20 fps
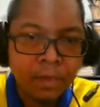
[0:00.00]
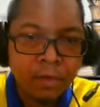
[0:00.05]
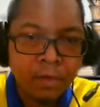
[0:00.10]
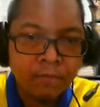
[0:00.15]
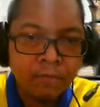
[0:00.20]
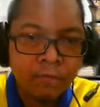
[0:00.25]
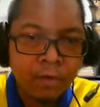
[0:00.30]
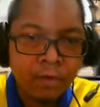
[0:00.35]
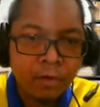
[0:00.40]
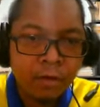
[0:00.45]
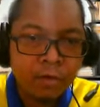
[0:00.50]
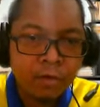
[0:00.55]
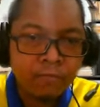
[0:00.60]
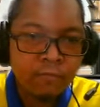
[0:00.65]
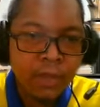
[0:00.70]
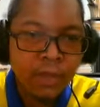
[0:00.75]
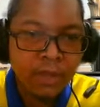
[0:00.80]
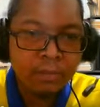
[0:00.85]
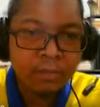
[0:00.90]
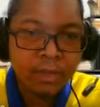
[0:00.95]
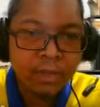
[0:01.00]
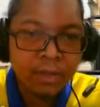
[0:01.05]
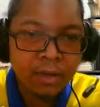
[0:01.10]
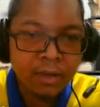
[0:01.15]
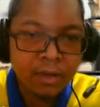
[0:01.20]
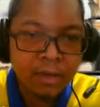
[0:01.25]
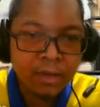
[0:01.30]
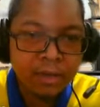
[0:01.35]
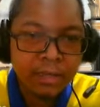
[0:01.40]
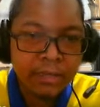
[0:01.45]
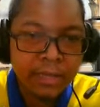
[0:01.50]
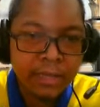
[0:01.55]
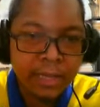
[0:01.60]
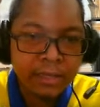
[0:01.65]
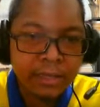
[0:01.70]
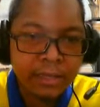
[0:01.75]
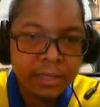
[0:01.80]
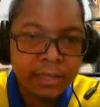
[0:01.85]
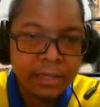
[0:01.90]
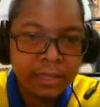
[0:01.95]
For convex mirror, the
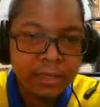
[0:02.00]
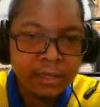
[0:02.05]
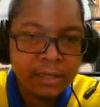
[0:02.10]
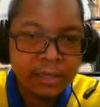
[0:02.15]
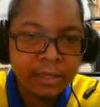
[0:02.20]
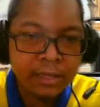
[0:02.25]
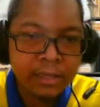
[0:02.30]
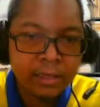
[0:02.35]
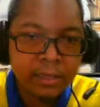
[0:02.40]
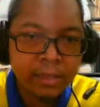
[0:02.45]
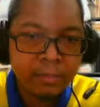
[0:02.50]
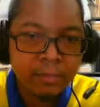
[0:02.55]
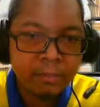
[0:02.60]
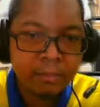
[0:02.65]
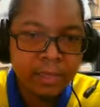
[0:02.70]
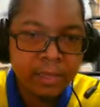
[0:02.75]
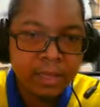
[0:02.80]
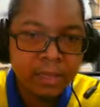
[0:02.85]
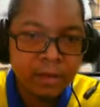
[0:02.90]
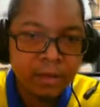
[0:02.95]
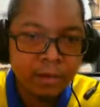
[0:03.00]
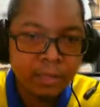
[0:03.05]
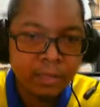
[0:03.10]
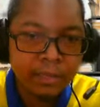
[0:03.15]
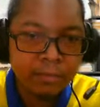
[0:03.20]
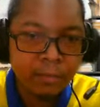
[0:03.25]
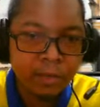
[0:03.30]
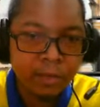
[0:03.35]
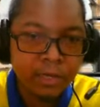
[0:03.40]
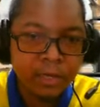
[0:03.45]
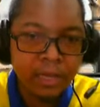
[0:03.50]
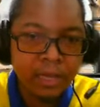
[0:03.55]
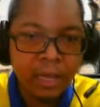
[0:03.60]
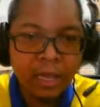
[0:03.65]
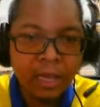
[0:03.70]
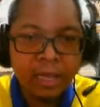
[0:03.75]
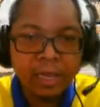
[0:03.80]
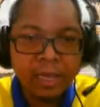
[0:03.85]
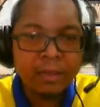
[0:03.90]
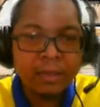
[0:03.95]
size is bigger or smaller?
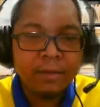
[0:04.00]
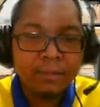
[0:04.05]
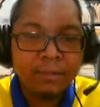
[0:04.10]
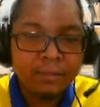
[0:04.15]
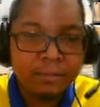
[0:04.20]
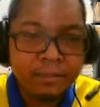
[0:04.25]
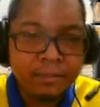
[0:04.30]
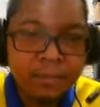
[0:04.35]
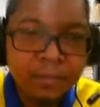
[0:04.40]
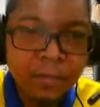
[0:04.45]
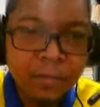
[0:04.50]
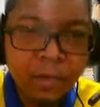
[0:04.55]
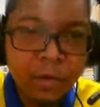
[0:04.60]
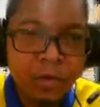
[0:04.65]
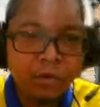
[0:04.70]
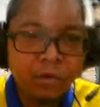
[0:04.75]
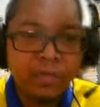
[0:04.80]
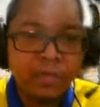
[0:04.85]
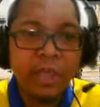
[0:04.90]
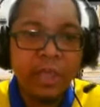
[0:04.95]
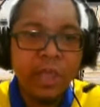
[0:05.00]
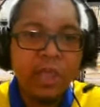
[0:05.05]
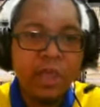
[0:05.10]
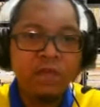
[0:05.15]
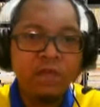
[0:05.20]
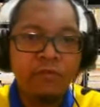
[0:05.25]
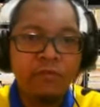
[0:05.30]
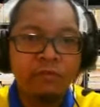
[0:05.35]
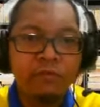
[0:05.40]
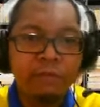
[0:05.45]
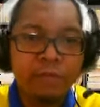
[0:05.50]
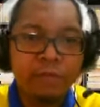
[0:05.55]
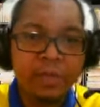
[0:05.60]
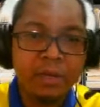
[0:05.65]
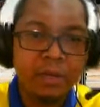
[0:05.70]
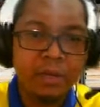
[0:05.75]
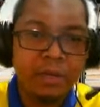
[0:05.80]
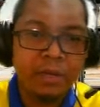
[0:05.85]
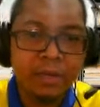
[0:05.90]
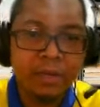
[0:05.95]
Concave
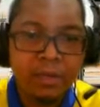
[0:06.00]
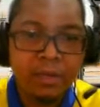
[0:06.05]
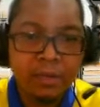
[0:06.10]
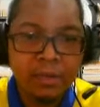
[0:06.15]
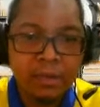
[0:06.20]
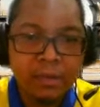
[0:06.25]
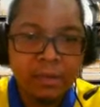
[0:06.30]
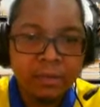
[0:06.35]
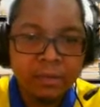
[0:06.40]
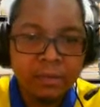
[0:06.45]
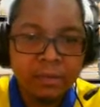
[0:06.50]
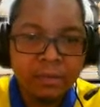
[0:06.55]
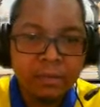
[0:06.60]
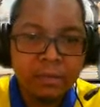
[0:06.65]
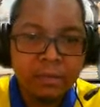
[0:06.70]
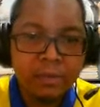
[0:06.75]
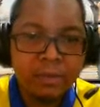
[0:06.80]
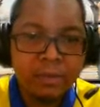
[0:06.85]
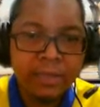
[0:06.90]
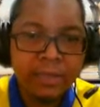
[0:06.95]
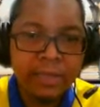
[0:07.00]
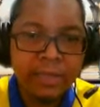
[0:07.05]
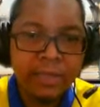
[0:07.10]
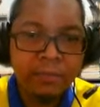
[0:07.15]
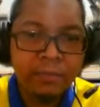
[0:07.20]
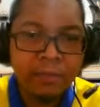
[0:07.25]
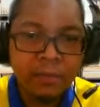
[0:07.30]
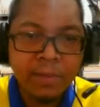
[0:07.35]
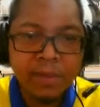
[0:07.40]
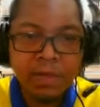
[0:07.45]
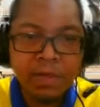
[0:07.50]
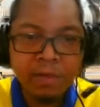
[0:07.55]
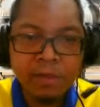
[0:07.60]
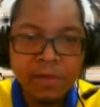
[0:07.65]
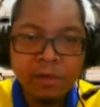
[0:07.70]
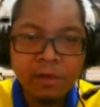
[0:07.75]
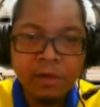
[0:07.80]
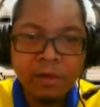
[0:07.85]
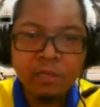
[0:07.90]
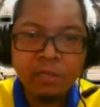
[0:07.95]
mirror, the size will become
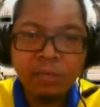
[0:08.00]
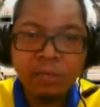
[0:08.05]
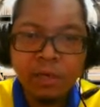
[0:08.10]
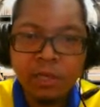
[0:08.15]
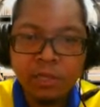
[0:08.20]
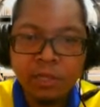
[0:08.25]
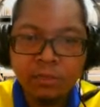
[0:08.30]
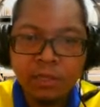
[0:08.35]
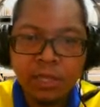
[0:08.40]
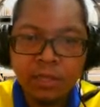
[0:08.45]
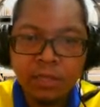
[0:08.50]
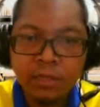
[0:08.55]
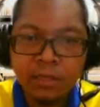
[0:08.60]
bigger or smaller, you think?